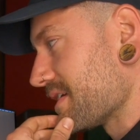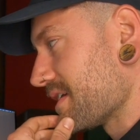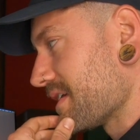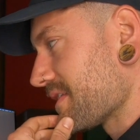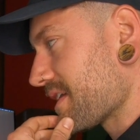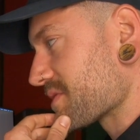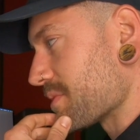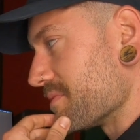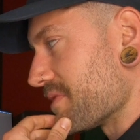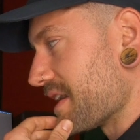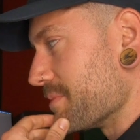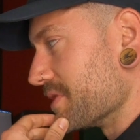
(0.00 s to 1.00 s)
That's what I'm
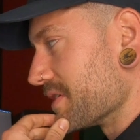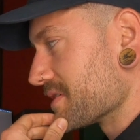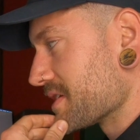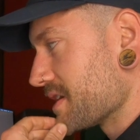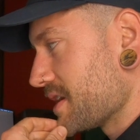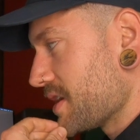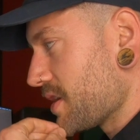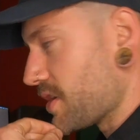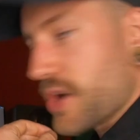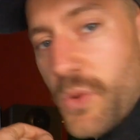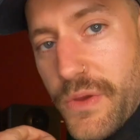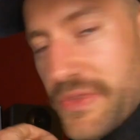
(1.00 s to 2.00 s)
vibing on.
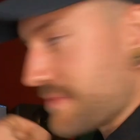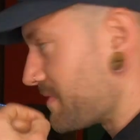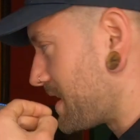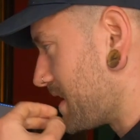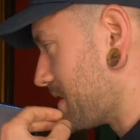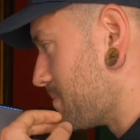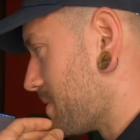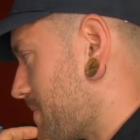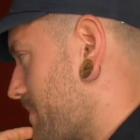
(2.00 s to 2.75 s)
Go with the vibe.